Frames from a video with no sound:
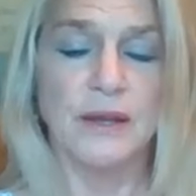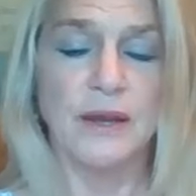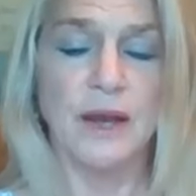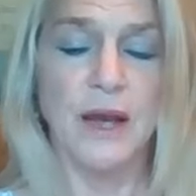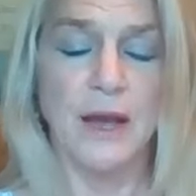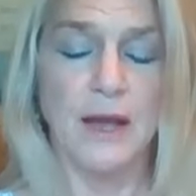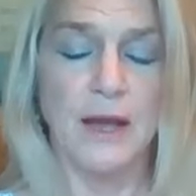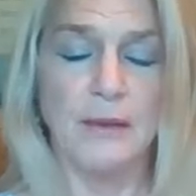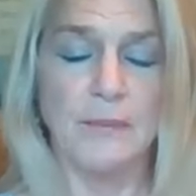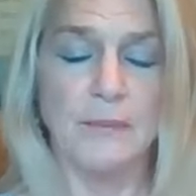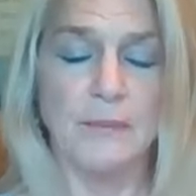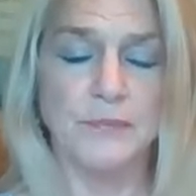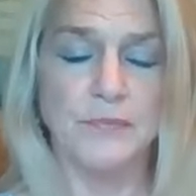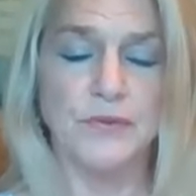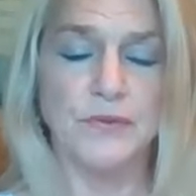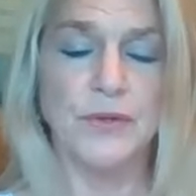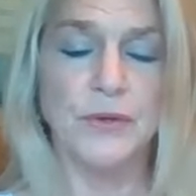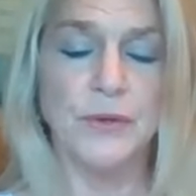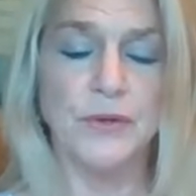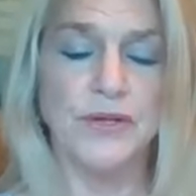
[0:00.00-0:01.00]

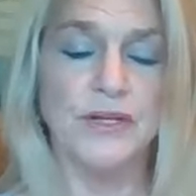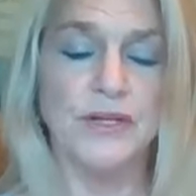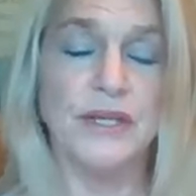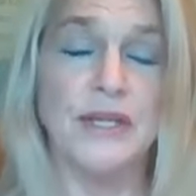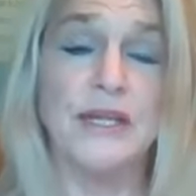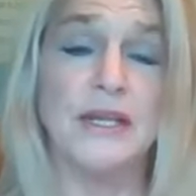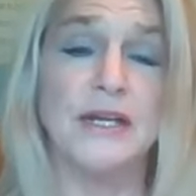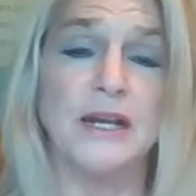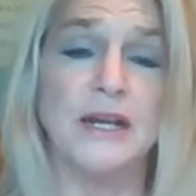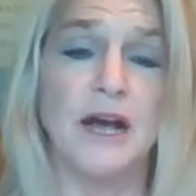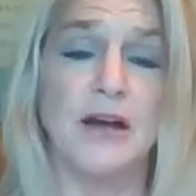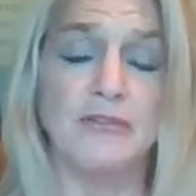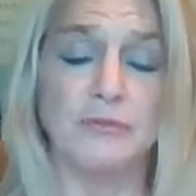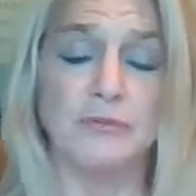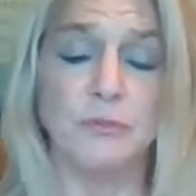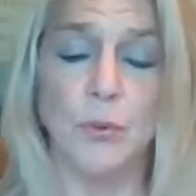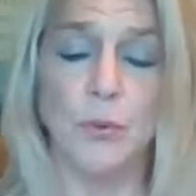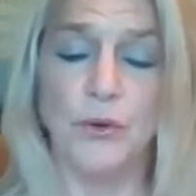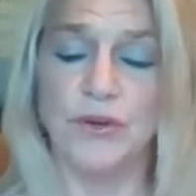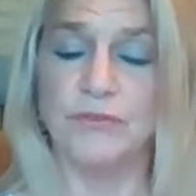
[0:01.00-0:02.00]
you're in need of
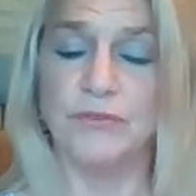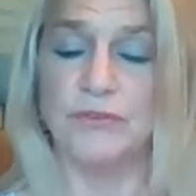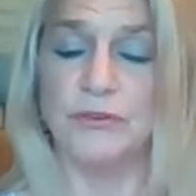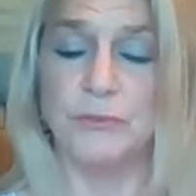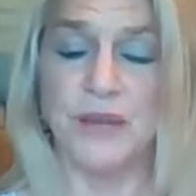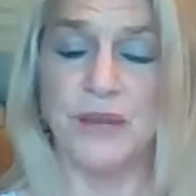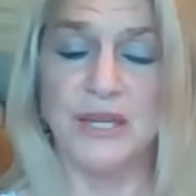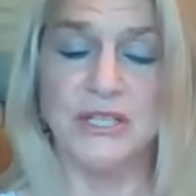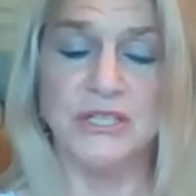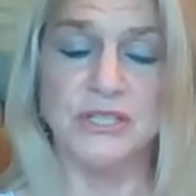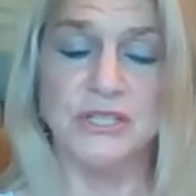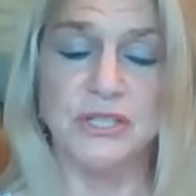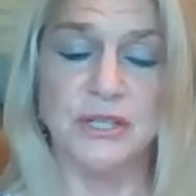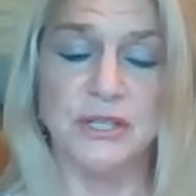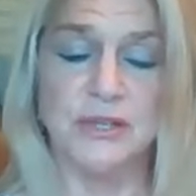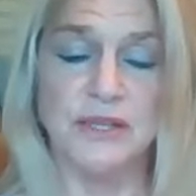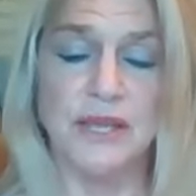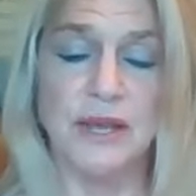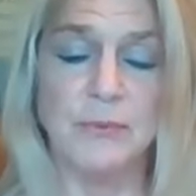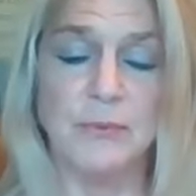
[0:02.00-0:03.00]
more
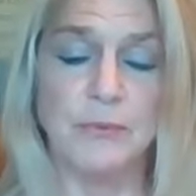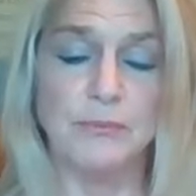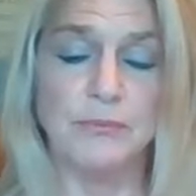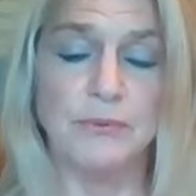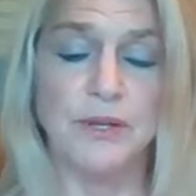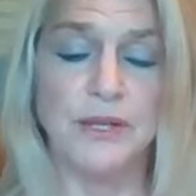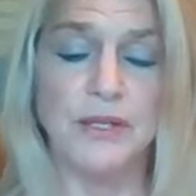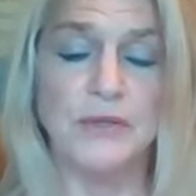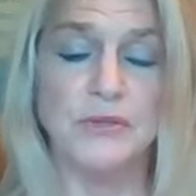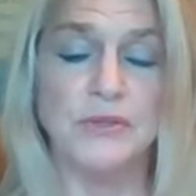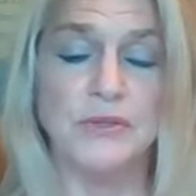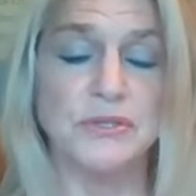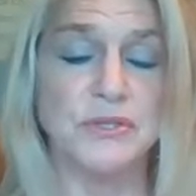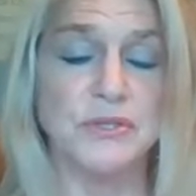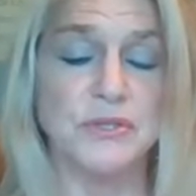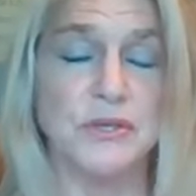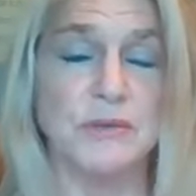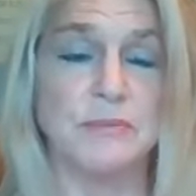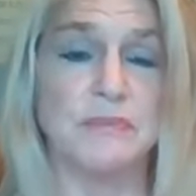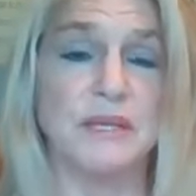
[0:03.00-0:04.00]
information that will bring you
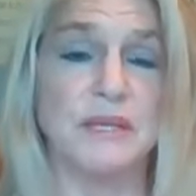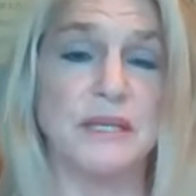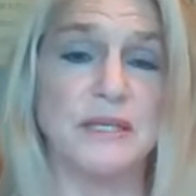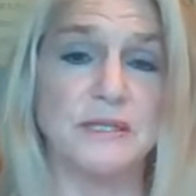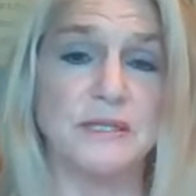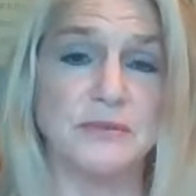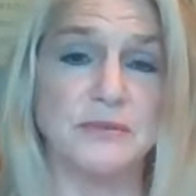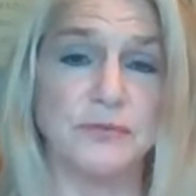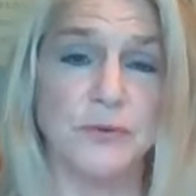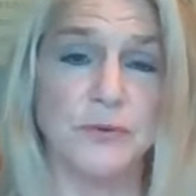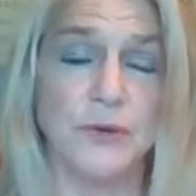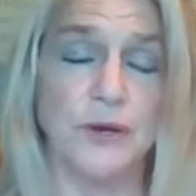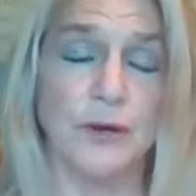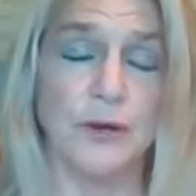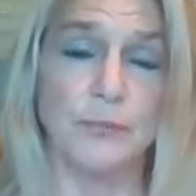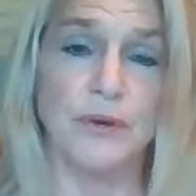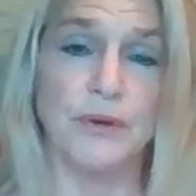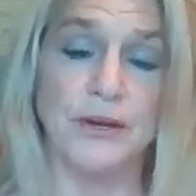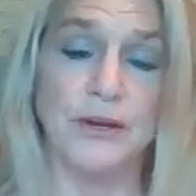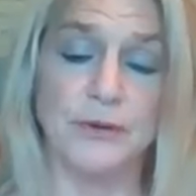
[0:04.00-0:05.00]
to the means for
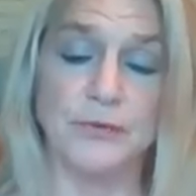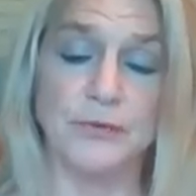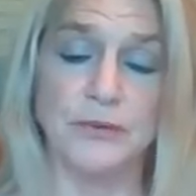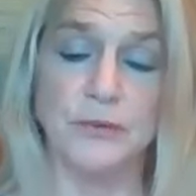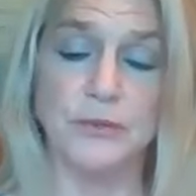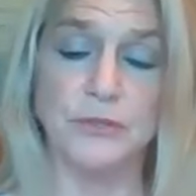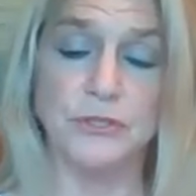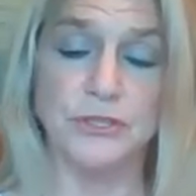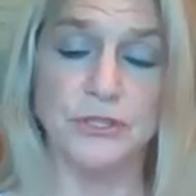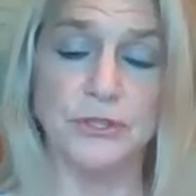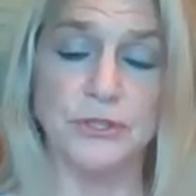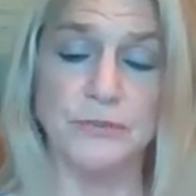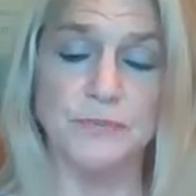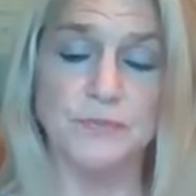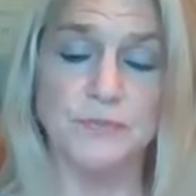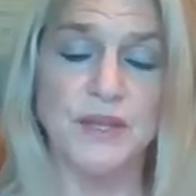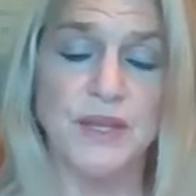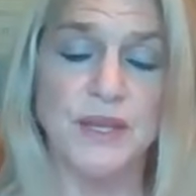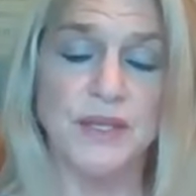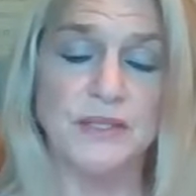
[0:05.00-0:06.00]
a brighter future.
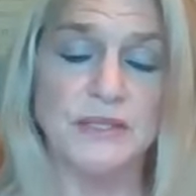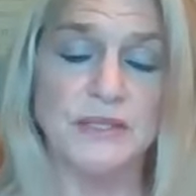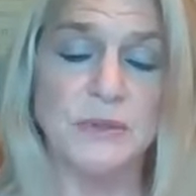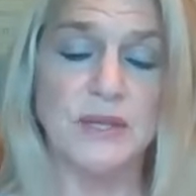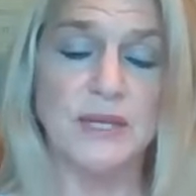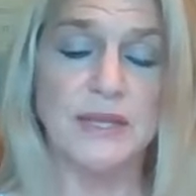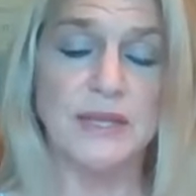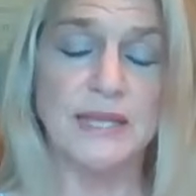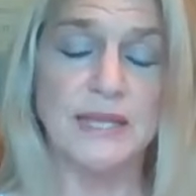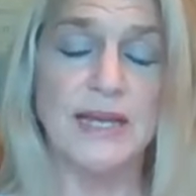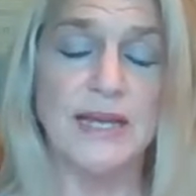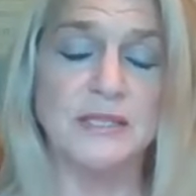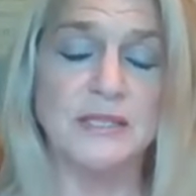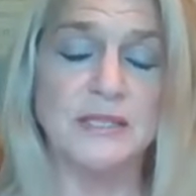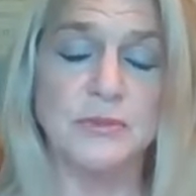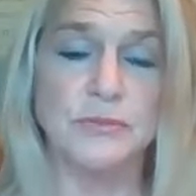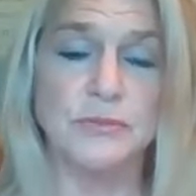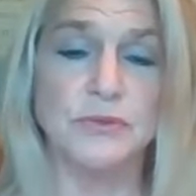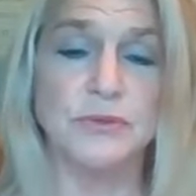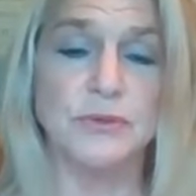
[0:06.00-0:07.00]
So it
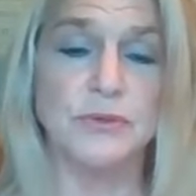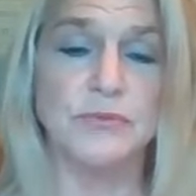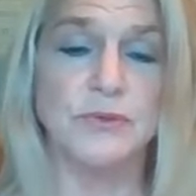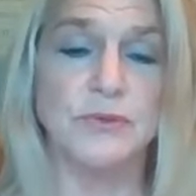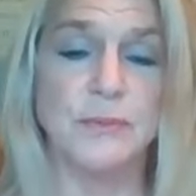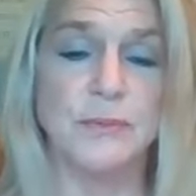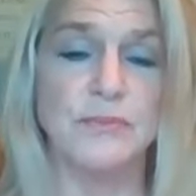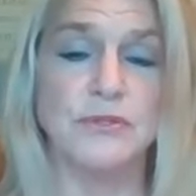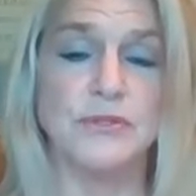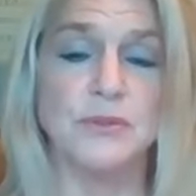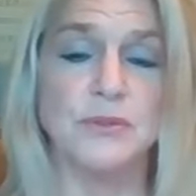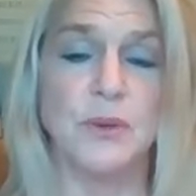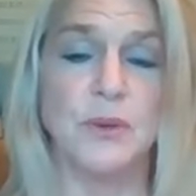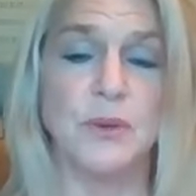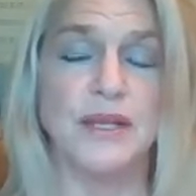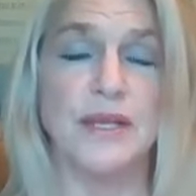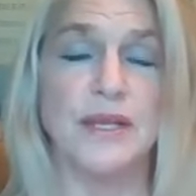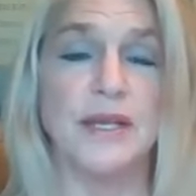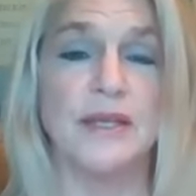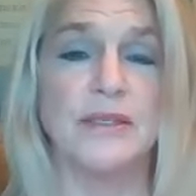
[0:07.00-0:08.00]
lasts through November
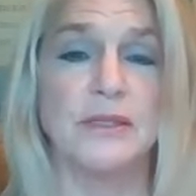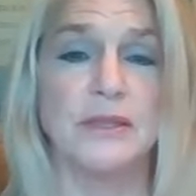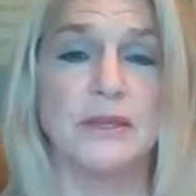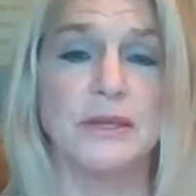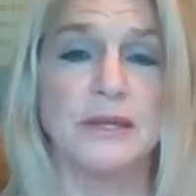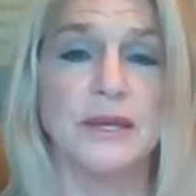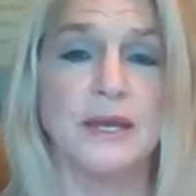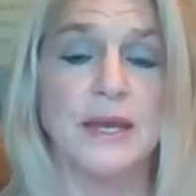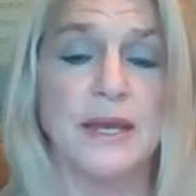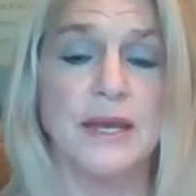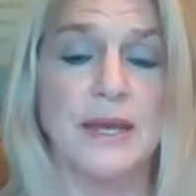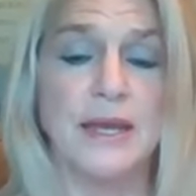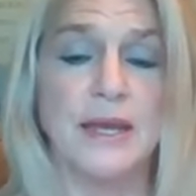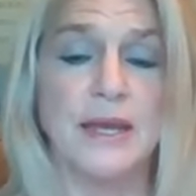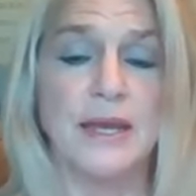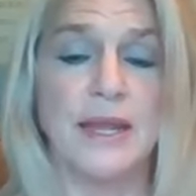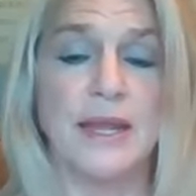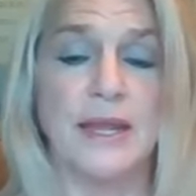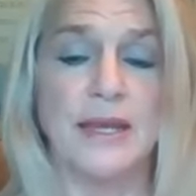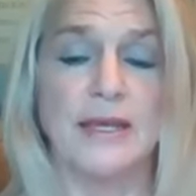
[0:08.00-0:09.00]
20th,
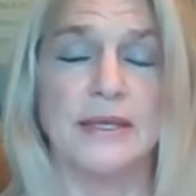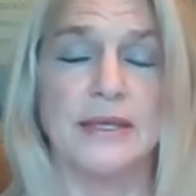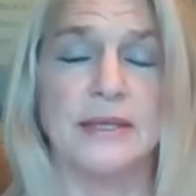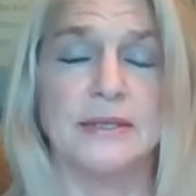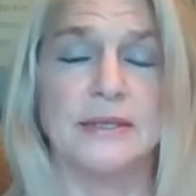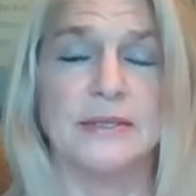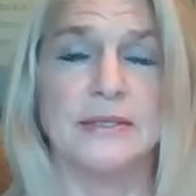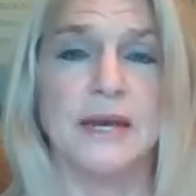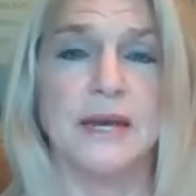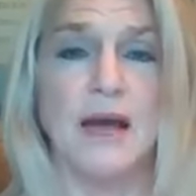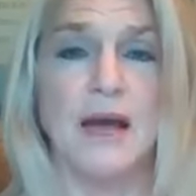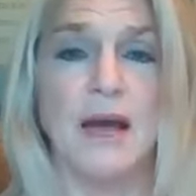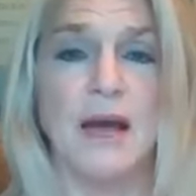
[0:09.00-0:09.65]
and